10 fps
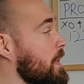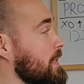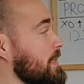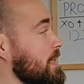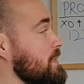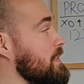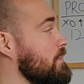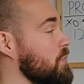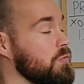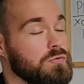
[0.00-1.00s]
and get
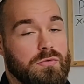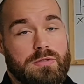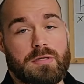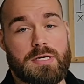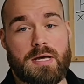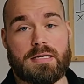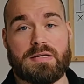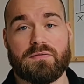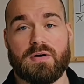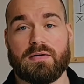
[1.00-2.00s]

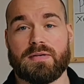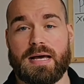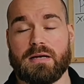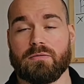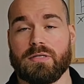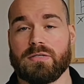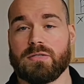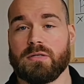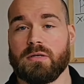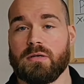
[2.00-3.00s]
795
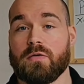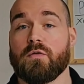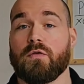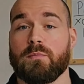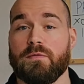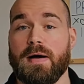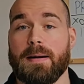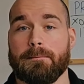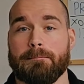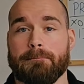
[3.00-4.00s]
calories from fat.